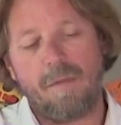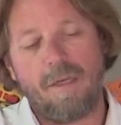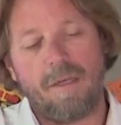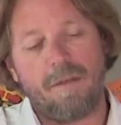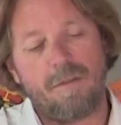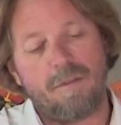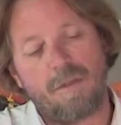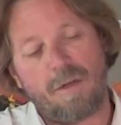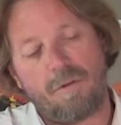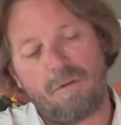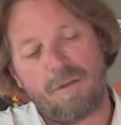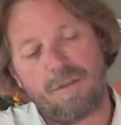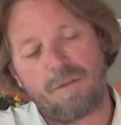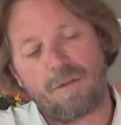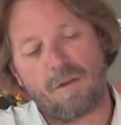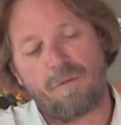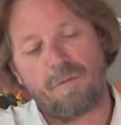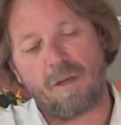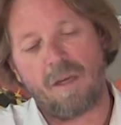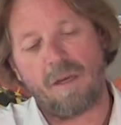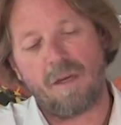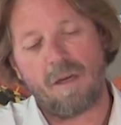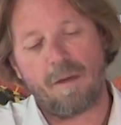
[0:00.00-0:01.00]
in series
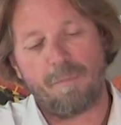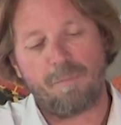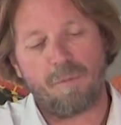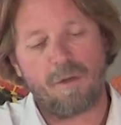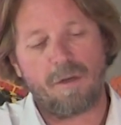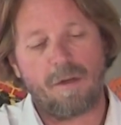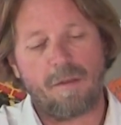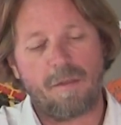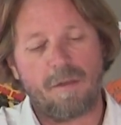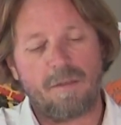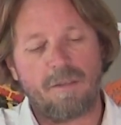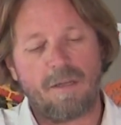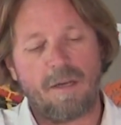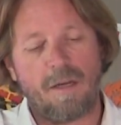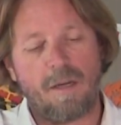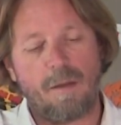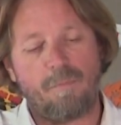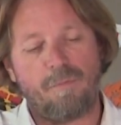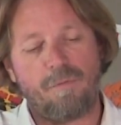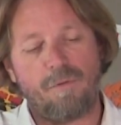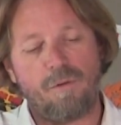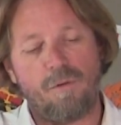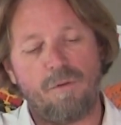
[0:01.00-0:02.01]
over here, put another
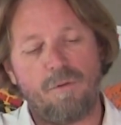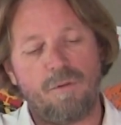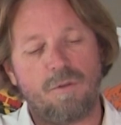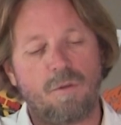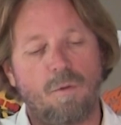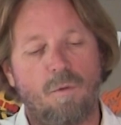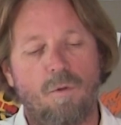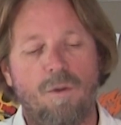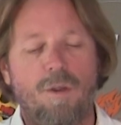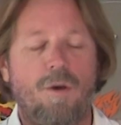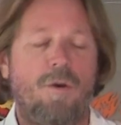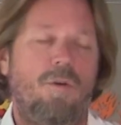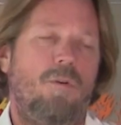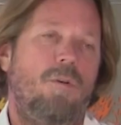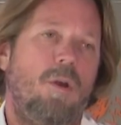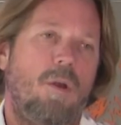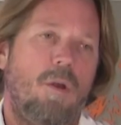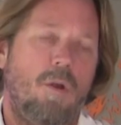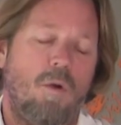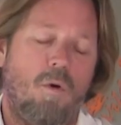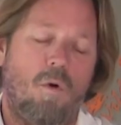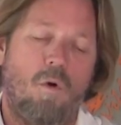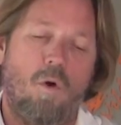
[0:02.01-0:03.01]
10 amp fuse, although
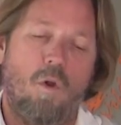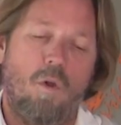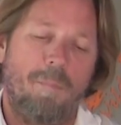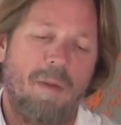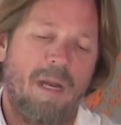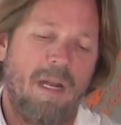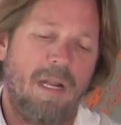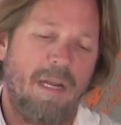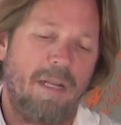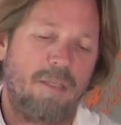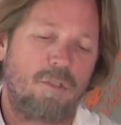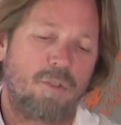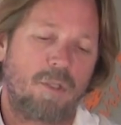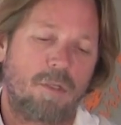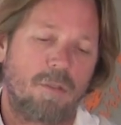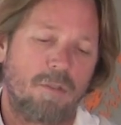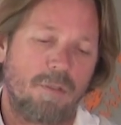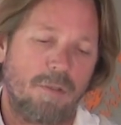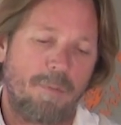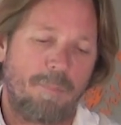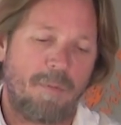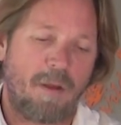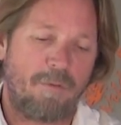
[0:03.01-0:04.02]
all my
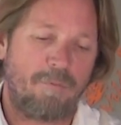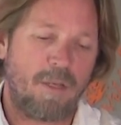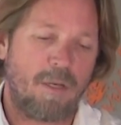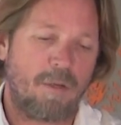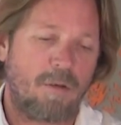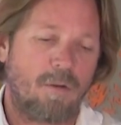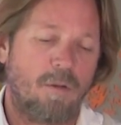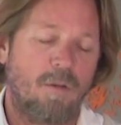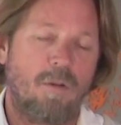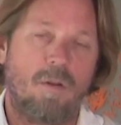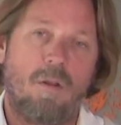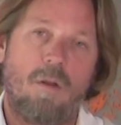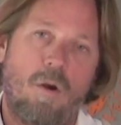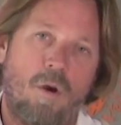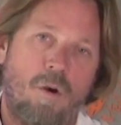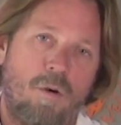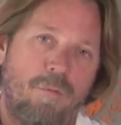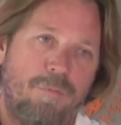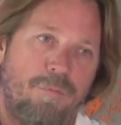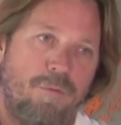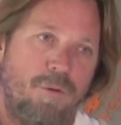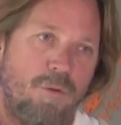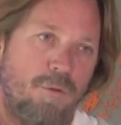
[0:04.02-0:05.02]
electrical in my vehicle
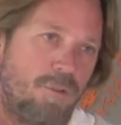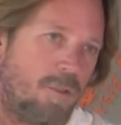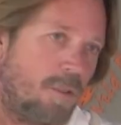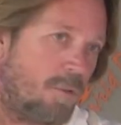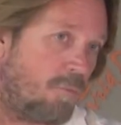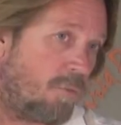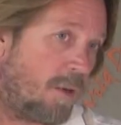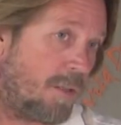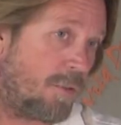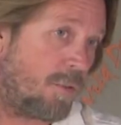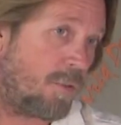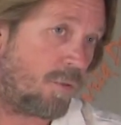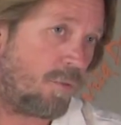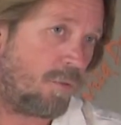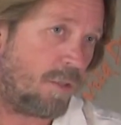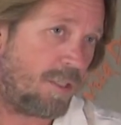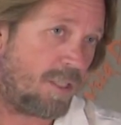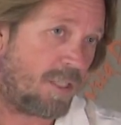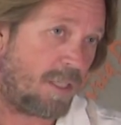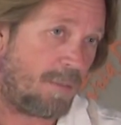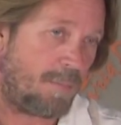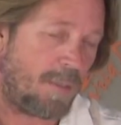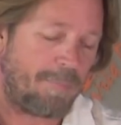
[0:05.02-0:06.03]
are fused. It runs
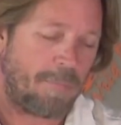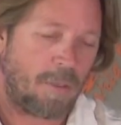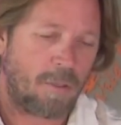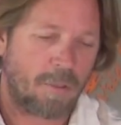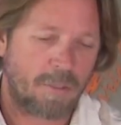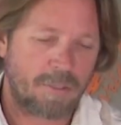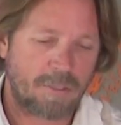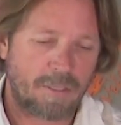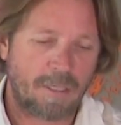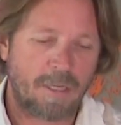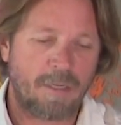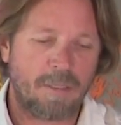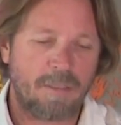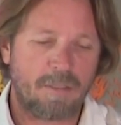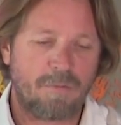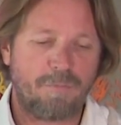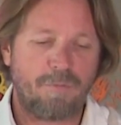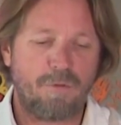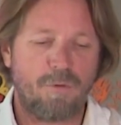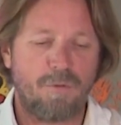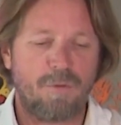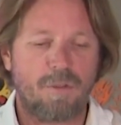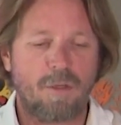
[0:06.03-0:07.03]
through a DB box and
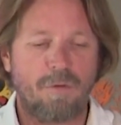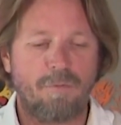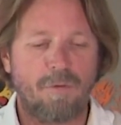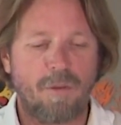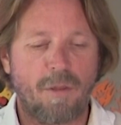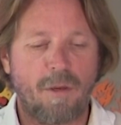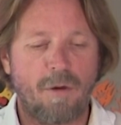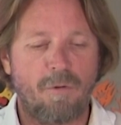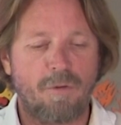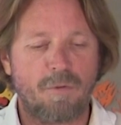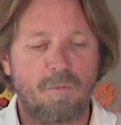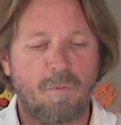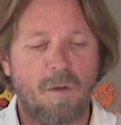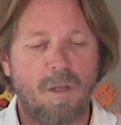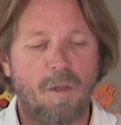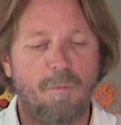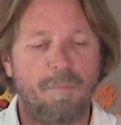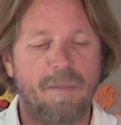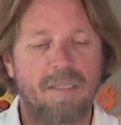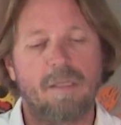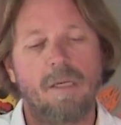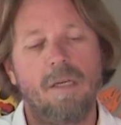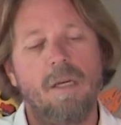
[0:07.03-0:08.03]
it's fused over there as
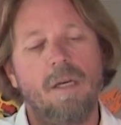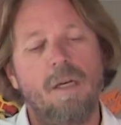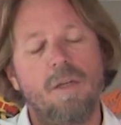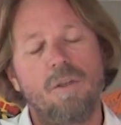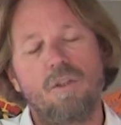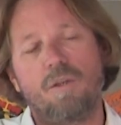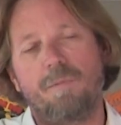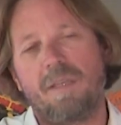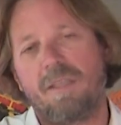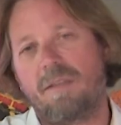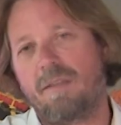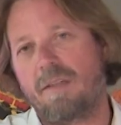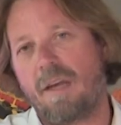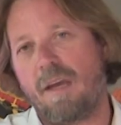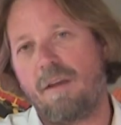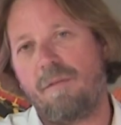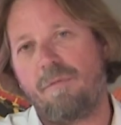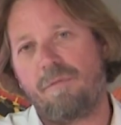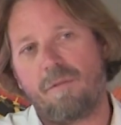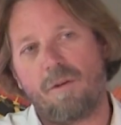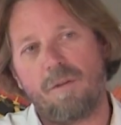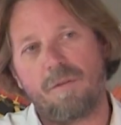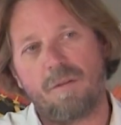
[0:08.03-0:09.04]
well. But to be
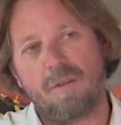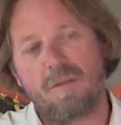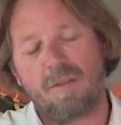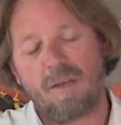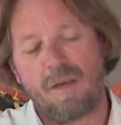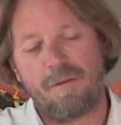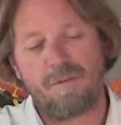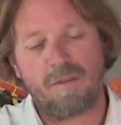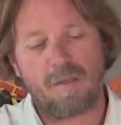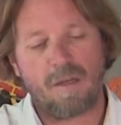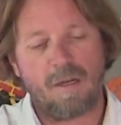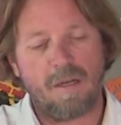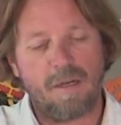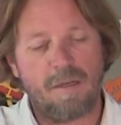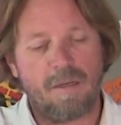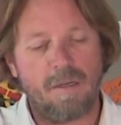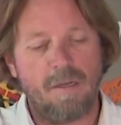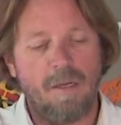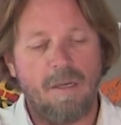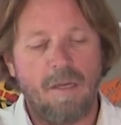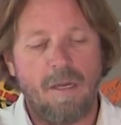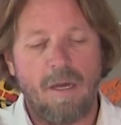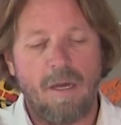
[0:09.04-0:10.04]
safe, on the safe side,